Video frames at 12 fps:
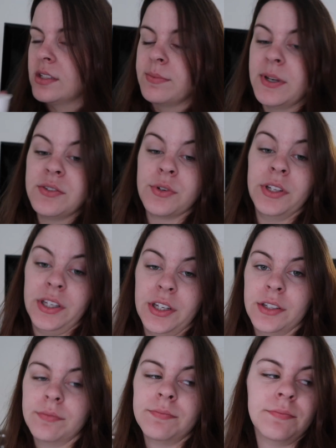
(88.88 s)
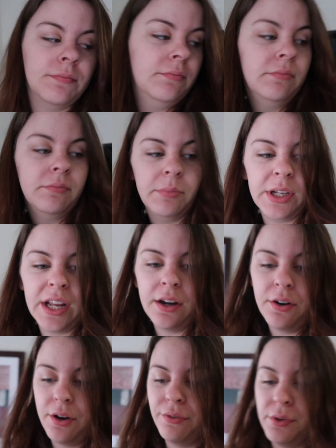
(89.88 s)
Smells really good, but I
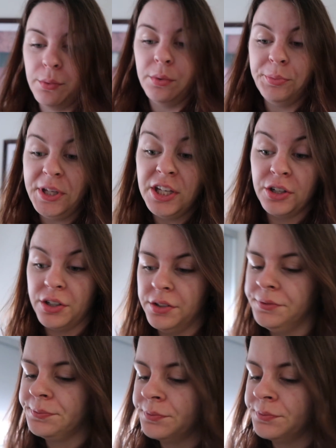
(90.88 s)
don't know if it will be good.